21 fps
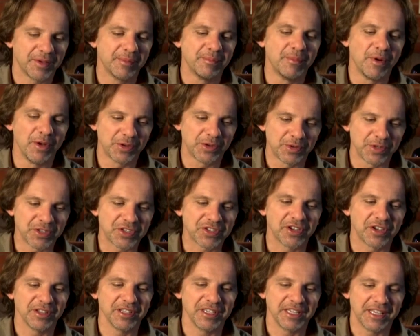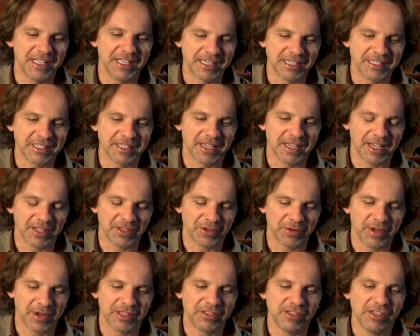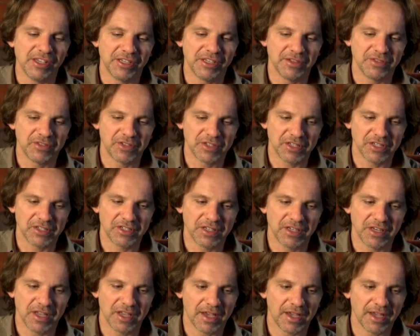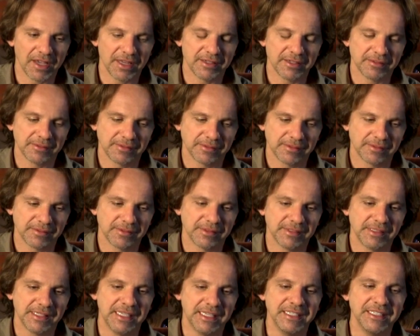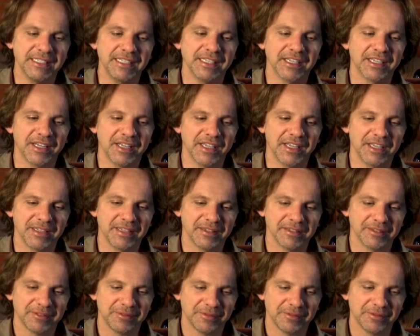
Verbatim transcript: Mulder and Scully getting together at the end of season nine, ending in a